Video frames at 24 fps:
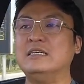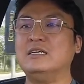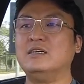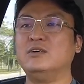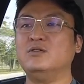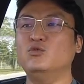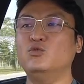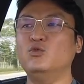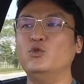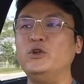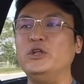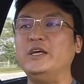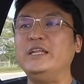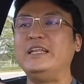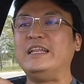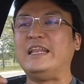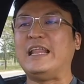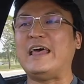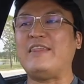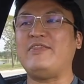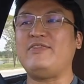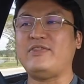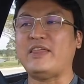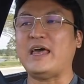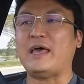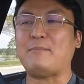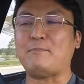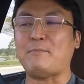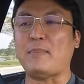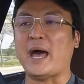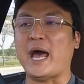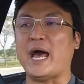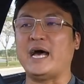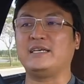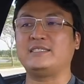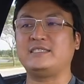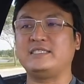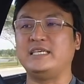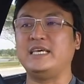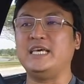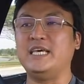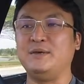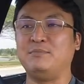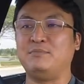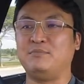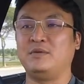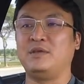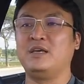wouldn't let that pass
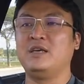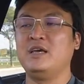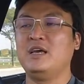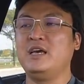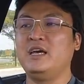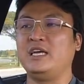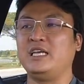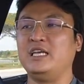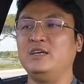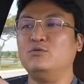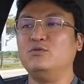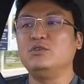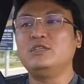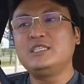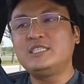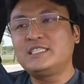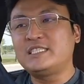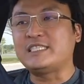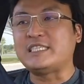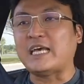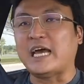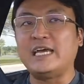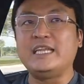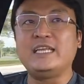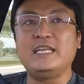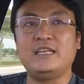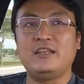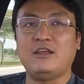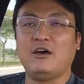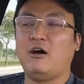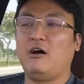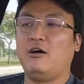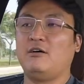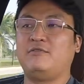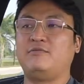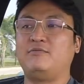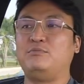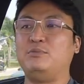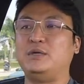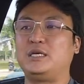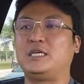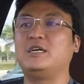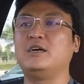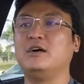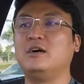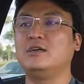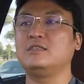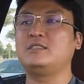him. He wouldn't sign it off
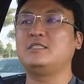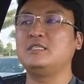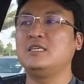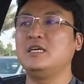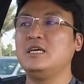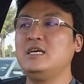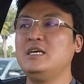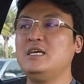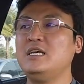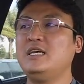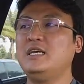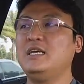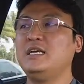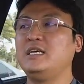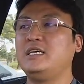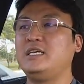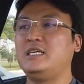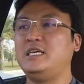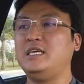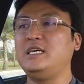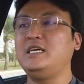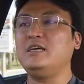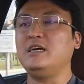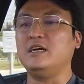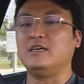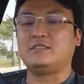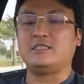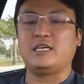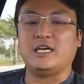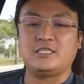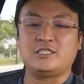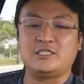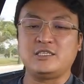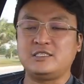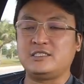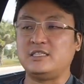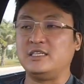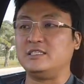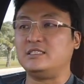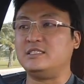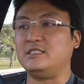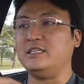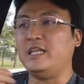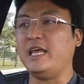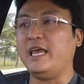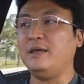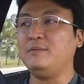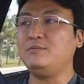because he attaches his
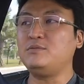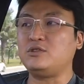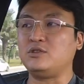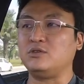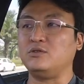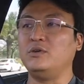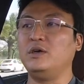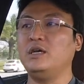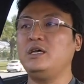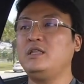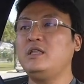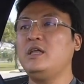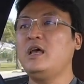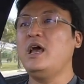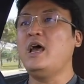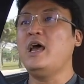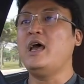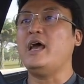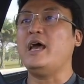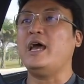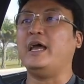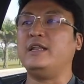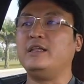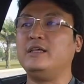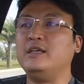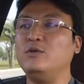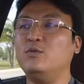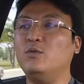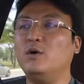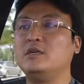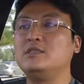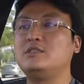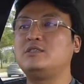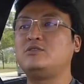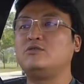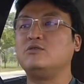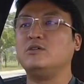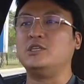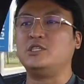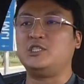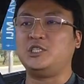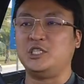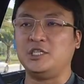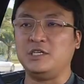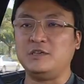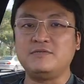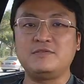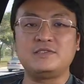name to it and he wants to
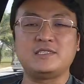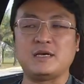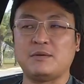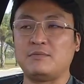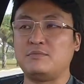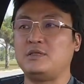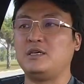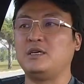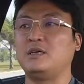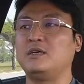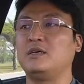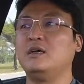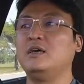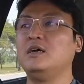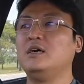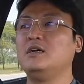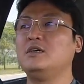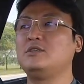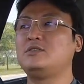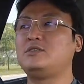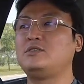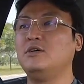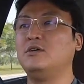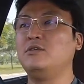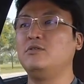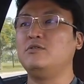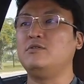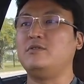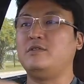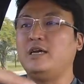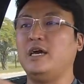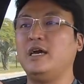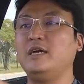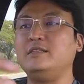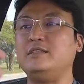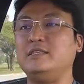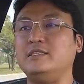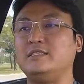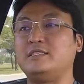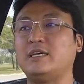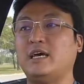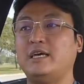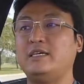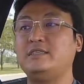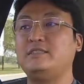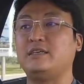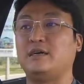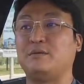achieve something. So their
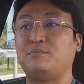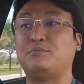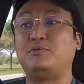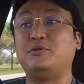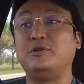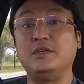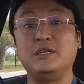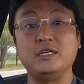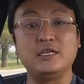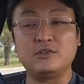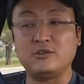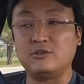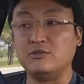designs are pretty